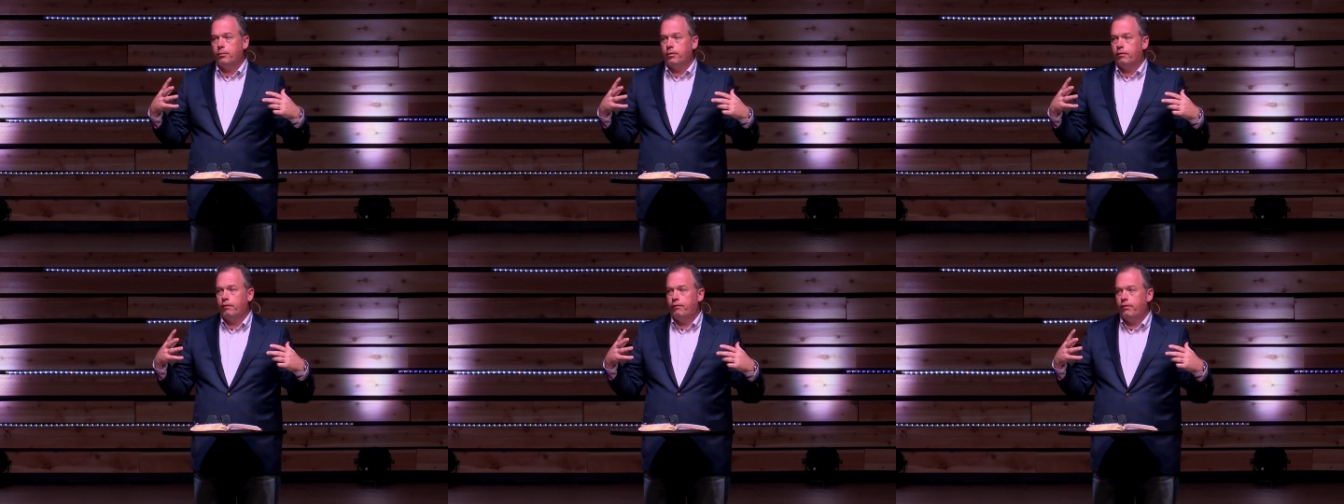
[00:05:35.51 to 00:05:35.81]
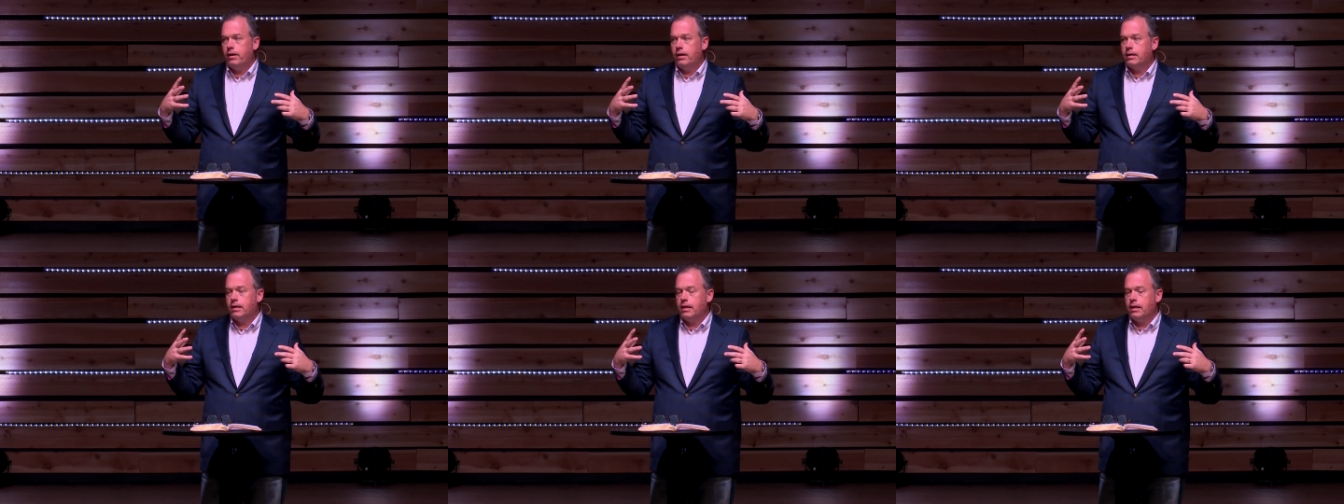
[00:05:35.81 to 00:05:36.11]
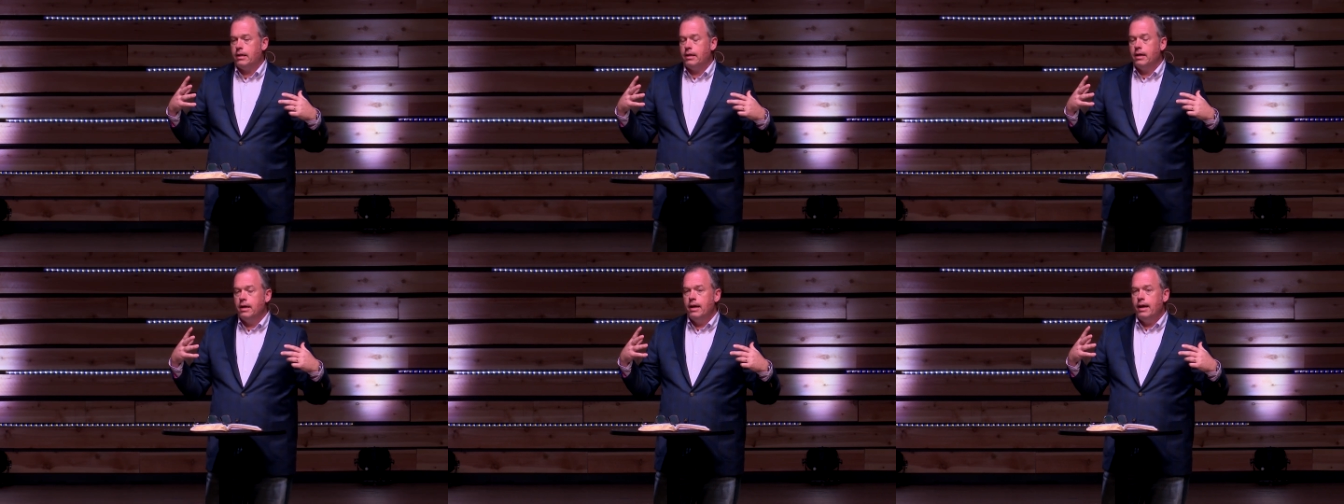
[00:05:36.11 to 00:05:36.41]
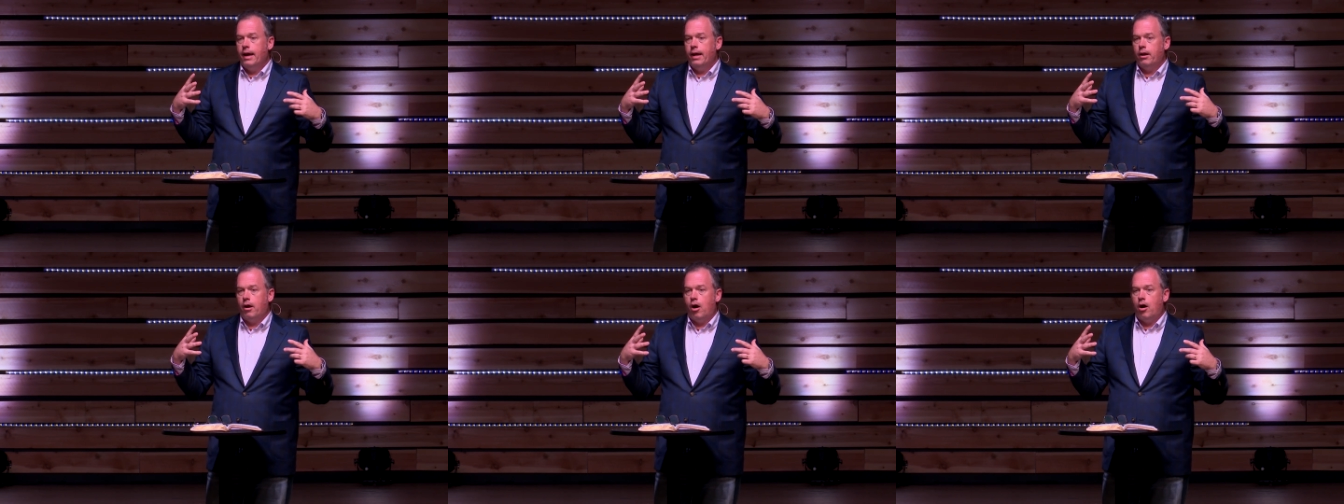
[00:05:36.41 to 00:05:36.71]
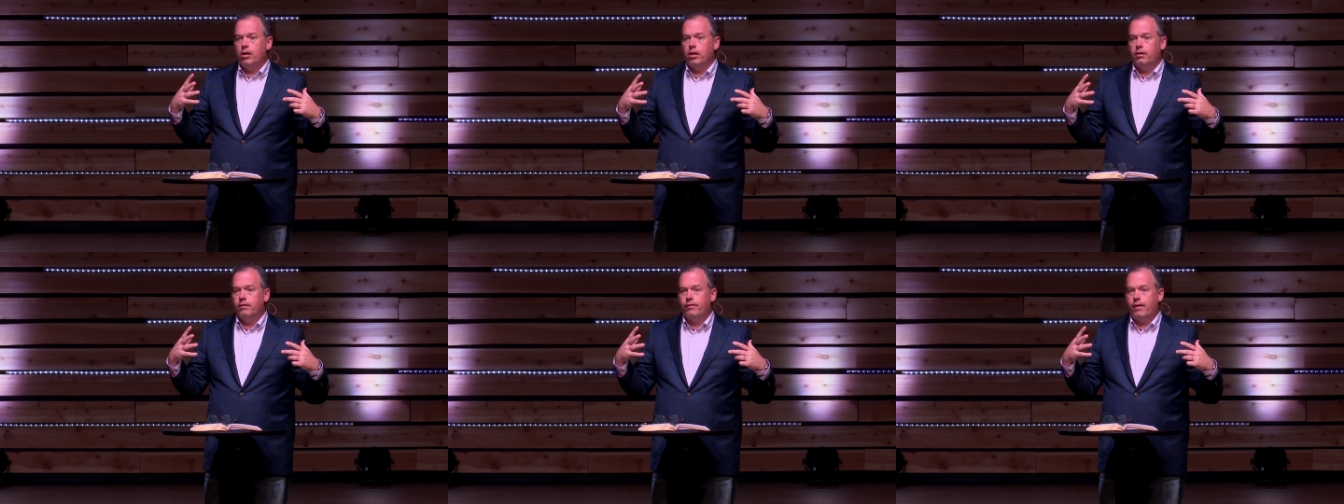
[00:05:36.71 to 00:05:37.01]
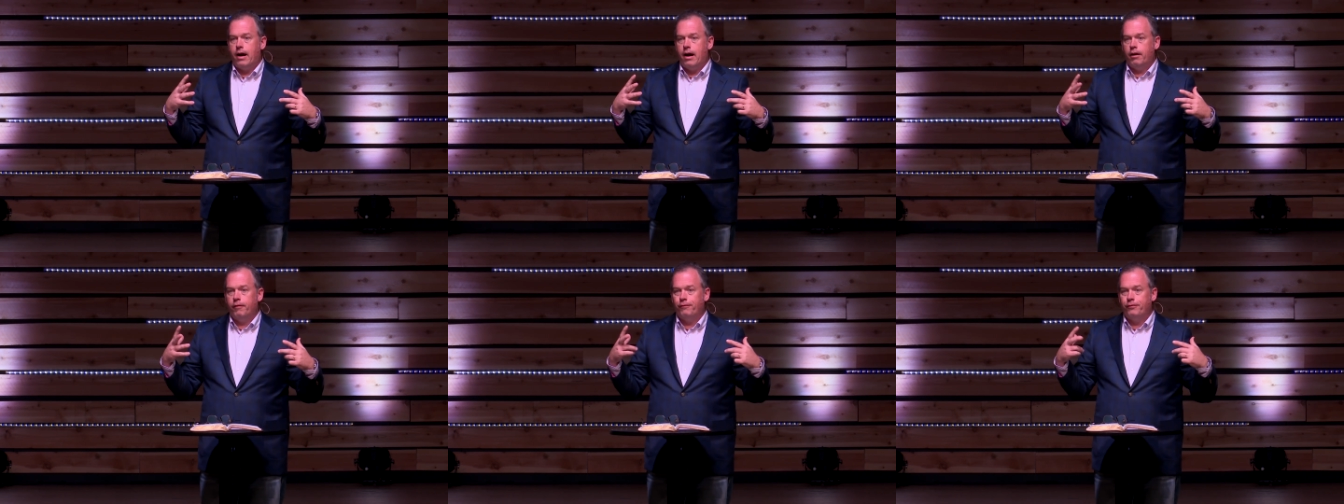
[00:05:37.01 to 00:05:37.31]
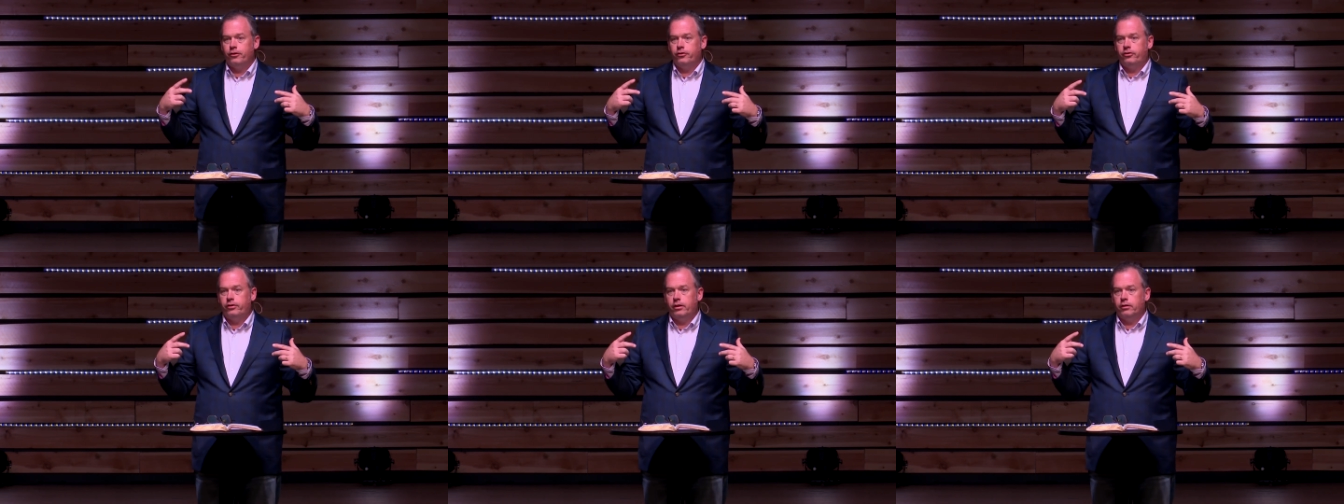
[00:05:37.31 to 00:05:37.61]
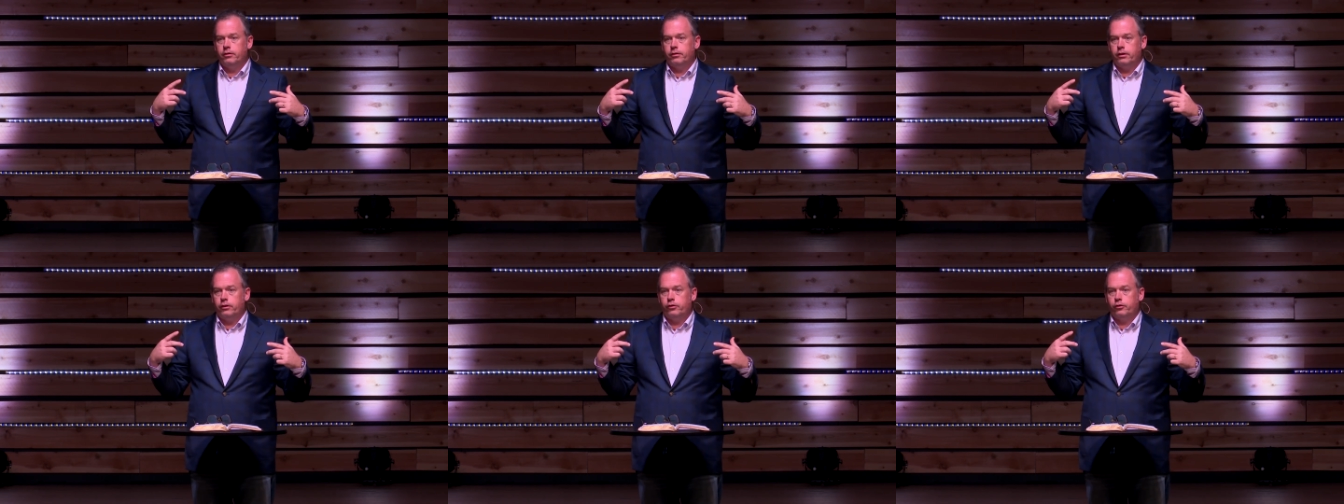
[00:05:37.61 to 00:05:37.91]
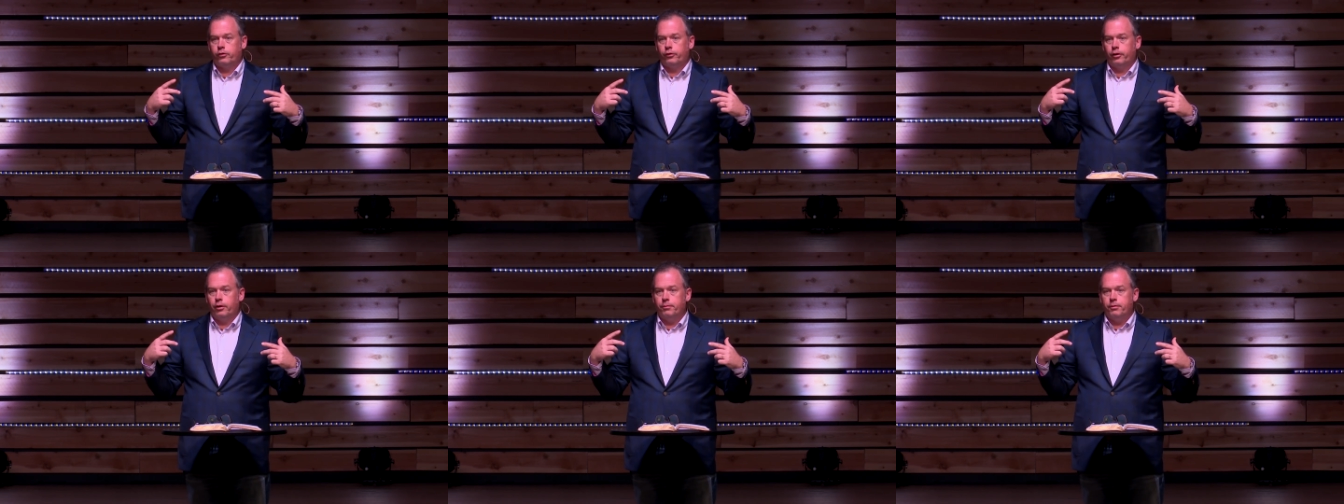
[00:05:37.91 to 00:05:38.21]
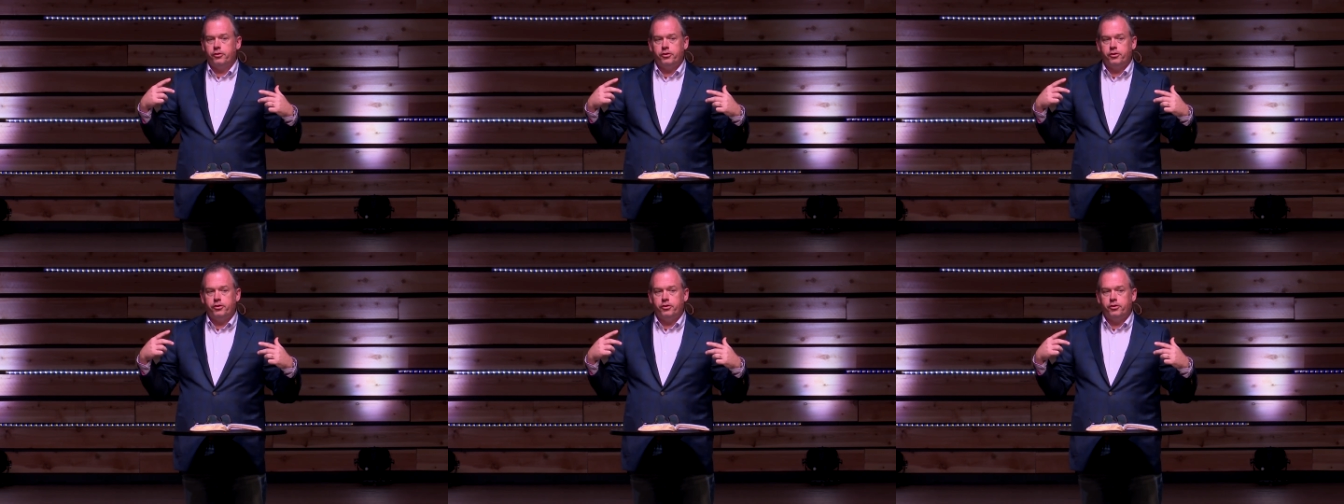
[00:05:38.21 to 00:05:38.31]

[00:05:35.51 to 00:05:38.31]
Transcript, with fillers: with Vicky and all of our facilities group.